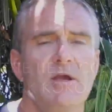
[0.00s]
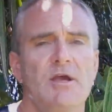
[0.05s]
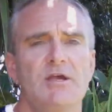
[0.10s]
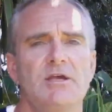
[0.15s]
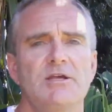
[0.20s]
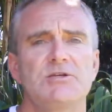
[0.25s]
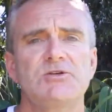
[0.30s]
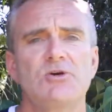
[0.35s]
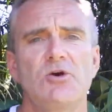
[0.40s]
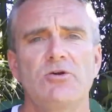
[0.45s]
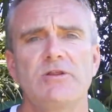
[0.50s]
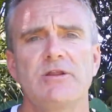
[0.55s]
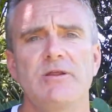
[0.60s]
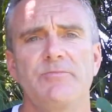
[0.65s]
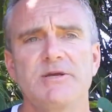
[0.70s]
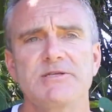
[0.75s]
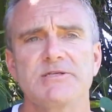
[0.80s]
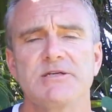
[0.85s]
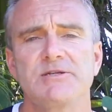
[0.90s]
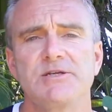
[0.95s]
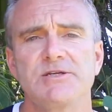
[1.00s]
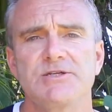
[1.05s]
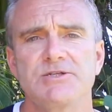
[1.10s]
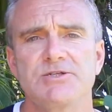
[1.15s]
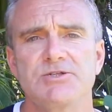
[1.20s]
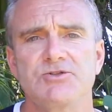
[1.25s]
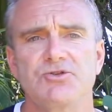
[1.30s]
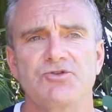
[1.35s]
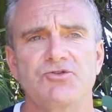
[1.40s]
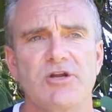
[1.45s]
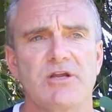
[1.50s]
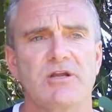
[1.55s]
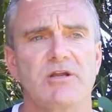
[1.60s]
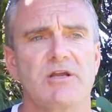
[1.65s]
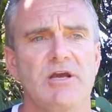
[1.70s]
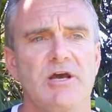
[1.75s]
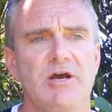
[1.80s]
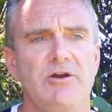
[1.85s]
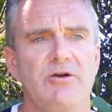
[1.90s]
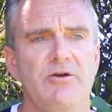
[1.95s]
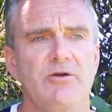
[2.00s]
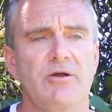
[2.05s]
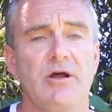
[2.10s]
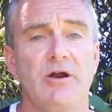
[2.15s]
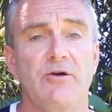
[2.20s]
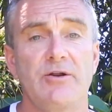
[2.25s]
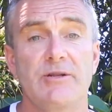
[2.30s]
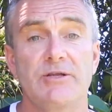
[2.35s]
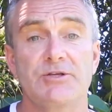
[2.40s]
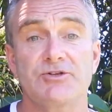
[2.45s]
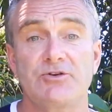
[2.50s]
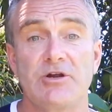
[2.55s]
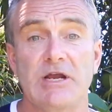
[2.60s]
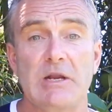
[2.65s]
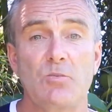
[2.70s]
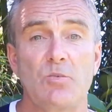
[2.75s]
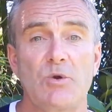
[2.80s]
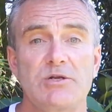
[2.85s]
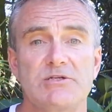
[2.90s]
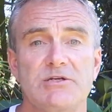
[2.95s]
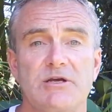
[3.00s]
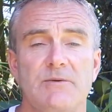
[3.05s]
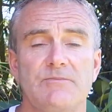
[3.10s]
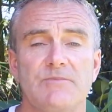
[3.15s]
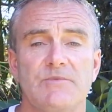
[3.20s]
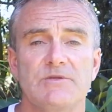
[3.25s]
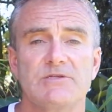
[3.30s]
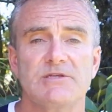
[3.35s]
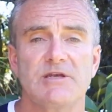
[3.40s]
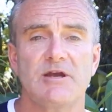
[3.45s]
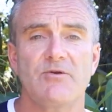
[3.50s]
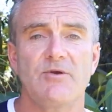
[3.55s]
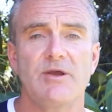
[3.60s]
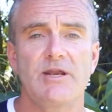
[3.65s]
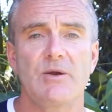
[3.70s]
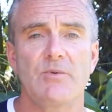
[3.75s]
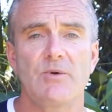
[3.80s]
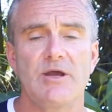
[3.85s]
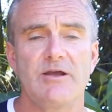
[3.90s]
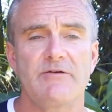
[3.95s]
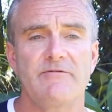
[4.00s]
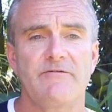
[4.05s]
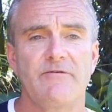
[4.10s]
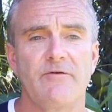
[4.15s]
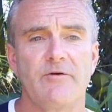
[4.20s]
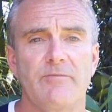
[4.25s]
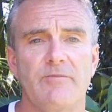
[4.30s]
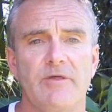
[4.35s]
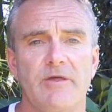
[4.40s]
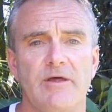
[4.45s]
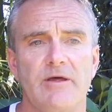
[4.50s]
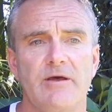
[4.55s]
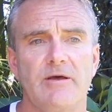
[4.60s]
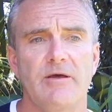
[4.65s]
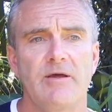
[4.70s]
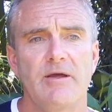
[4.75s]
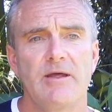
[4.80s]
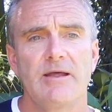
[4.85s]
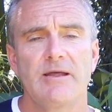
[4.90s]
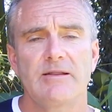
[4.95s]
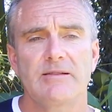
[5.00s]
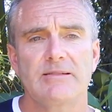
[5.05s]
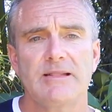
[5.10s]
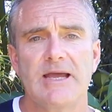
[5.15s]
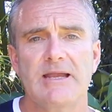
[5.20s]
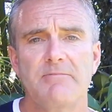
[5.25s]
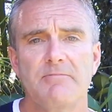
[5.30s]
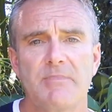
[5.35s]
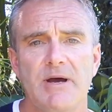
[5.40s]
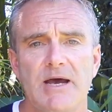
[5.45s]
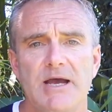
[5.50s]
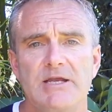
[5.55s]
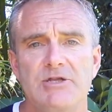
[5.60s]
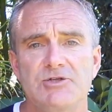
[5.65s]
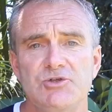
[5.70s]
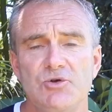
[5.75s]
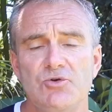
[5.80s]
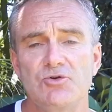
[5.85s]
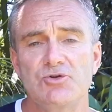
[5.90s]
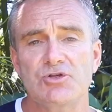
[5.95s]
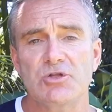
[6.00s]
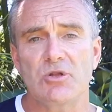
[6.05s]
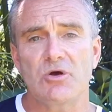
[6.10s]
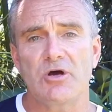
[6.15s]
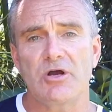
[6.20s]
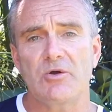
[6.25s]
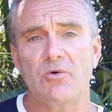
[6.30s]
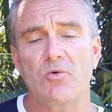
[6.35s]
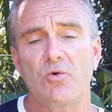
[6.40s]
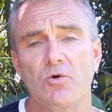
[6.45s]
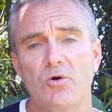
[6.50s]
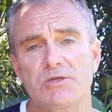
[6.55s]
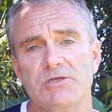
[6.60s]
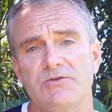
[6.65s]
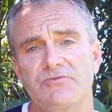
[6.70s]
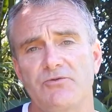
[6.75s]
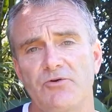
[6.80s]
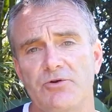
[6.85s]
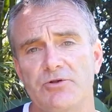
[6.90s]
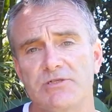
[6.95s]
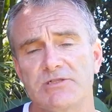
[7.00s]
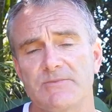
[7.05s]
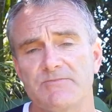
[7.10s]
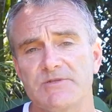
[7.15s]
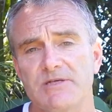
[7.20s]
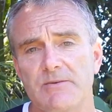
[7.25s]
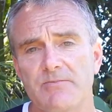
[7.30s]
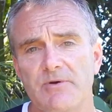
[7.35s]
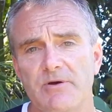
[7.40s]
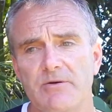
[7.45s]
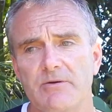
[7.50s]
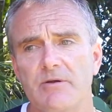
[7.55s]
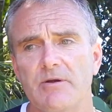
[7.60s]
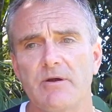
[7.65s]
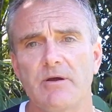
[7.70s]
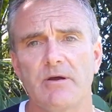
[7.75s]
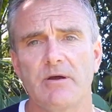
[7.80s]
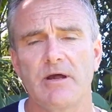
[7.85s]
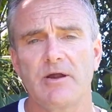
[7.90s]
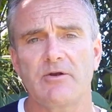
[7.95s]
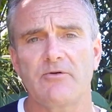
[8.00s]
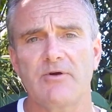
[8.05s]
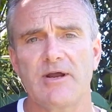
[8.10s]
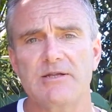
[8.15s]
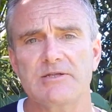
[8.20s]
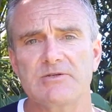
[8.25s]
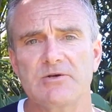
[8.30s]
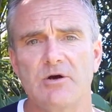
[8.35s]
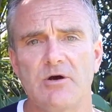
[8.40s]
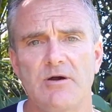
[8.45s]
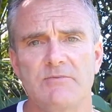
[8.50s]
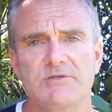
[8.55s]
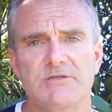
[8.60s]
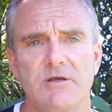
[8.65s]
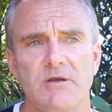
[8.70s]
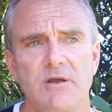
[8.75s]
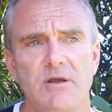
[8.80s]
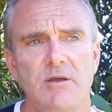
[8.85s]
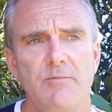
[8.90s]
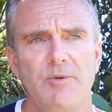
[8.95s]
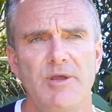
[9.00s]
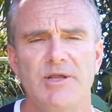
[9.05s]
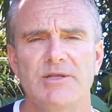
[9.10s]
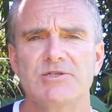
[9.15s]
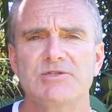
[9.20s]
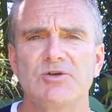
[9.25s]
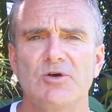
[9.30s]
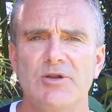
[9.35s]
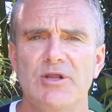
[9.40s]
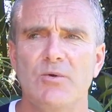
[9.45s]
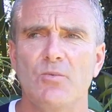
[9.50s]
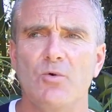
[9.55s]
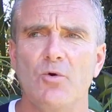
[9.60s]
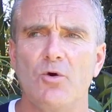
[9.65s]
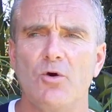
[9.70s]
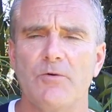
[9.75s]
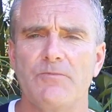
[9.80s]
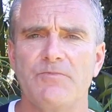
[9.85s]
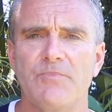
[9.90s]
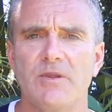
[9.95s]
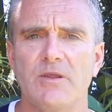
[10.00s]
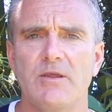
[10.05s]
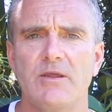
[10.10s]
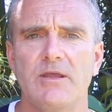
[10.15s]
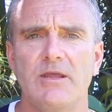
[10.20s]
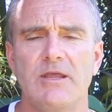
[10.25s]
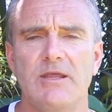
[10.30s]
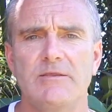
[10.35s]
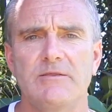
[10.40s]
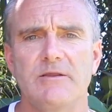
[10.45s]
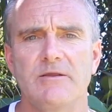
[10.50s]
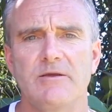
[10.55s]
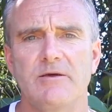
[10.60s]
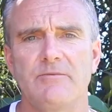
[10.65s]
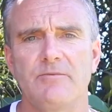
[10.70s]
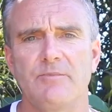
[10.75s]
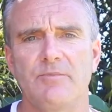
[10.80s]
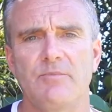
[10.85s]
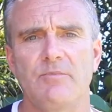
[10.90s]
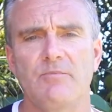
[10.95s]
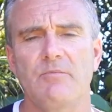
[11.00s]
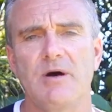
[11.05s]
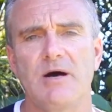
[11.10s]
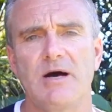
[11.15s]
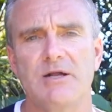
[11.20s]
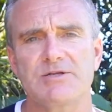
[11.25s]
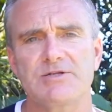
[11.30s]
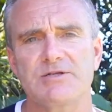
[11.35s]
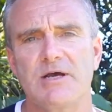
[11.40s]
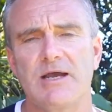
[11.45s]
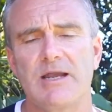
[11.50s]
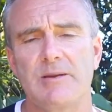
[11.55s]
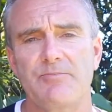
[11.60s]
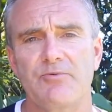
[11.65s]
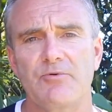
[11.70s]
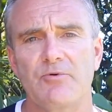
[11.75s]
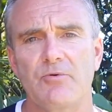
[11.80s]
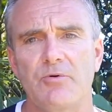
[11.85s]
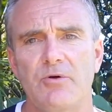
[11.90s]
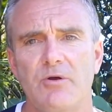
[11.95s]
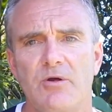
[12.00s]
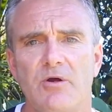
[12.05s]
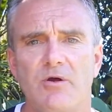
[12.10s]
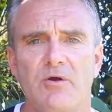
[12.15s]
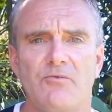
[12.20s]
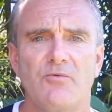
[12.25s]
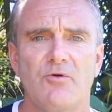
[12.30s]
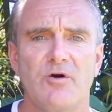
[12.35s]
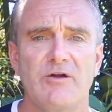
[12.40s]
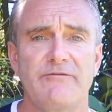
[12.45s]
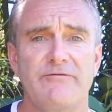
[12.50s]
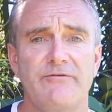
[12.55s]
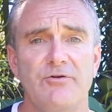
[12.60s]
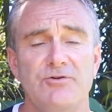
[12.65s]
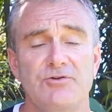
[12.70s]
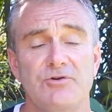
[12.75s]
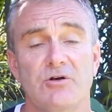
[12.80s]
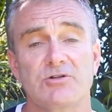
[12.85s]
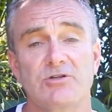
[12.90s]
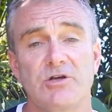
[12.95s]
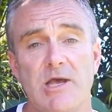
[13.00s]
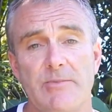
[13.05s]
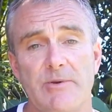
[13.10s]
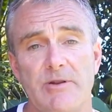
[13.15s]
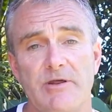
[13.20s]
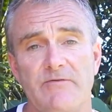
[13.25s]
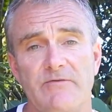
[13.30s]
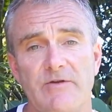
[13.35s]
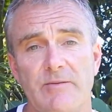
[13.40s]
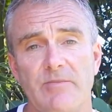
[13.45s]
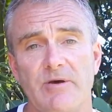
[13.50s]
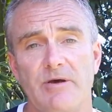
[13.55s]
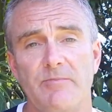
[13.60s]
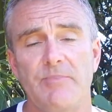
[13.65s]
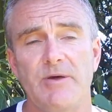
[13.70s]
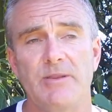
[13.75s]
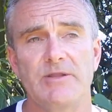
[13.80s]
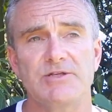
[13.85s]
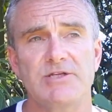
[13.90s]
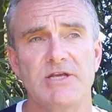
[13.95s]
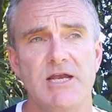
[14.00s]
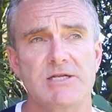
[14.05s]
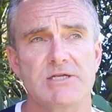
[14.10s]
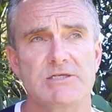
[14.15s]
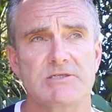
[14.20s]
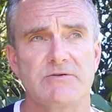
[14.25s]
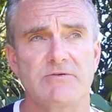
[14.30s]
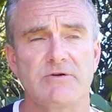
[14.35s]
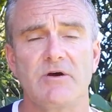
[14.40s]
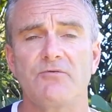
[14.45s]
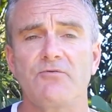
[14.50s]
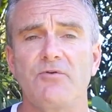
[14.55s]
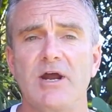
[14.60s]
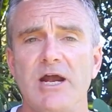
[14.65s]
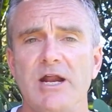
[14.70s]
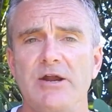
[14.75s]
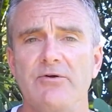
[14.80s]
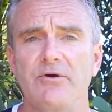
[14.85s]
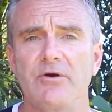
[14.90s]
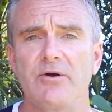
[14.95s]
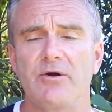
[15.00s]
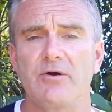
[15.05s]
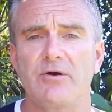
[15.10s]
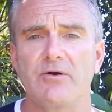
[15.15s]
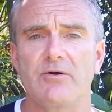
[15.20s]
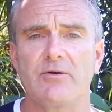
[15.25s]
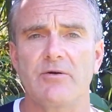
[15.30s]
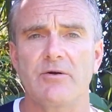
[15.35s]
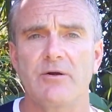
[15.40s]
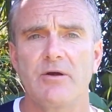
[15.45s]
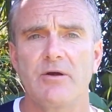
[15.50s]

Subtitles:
Certainly the best conditions to trek Kokoda are in the Australian winter. So anywhere from the late May, June, July, August through to September are great times. But you can certainly walk in the March, April, right through to October, November. But the chances of rain are